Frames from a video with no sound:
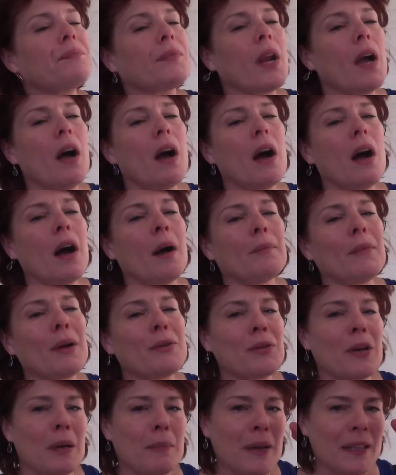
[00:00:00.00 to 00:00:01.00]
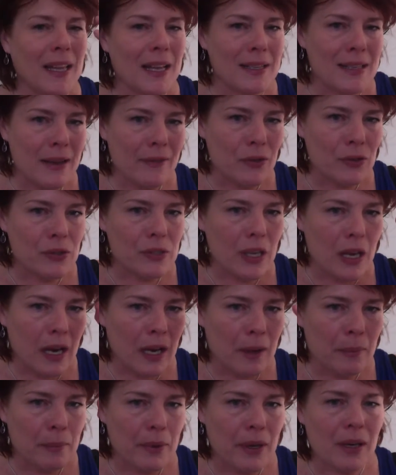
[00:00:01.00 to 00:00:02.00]
I'm not trying to make that devil
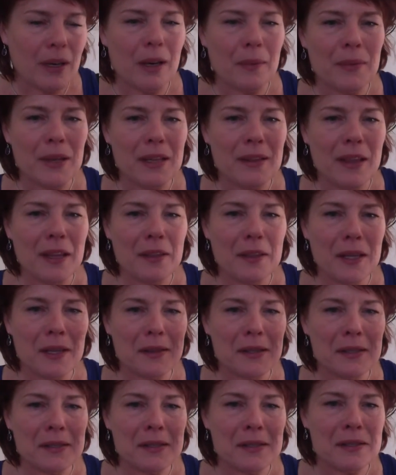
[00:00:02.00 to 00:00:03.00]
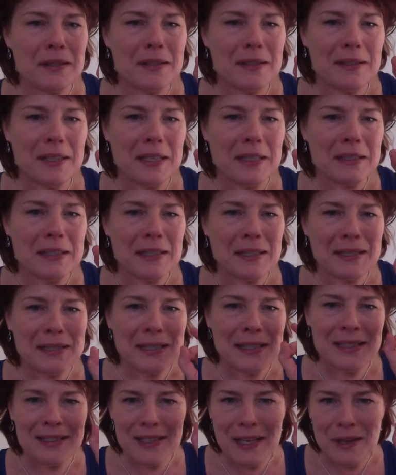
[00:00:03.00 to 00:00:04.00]
sign, but they think this is the
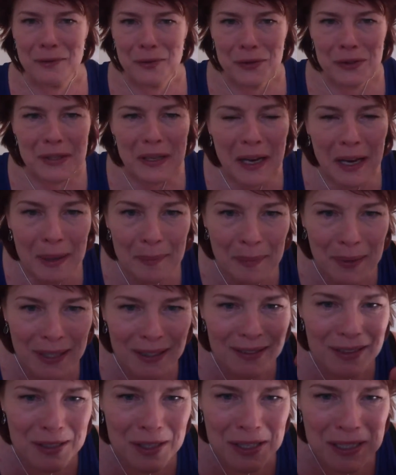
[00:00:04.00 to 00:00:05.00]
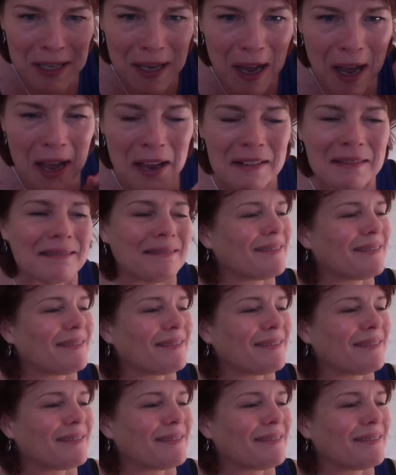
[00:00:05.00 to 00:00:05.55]
666 devil sign, but it's not.